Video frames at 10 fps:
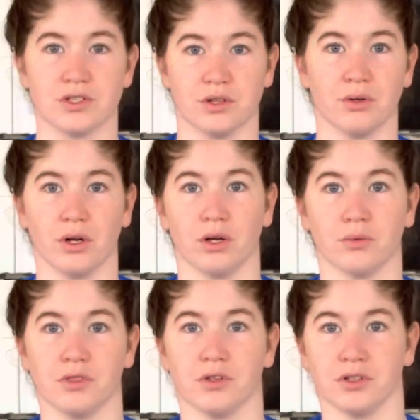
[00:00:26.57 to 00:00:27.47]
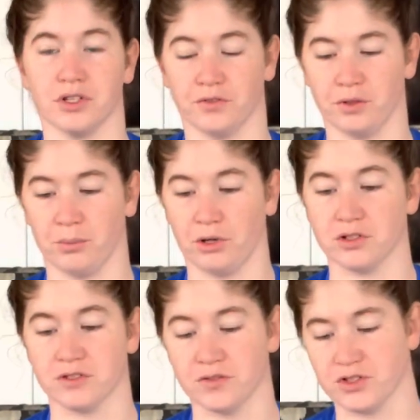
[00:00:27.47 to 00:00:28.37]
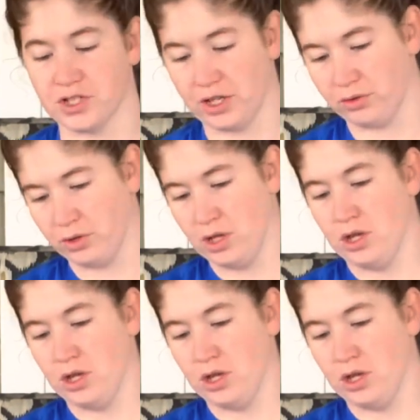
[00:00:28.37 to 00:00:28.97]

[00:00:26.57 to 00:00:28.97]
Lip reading: going on with your different parts of your saddle.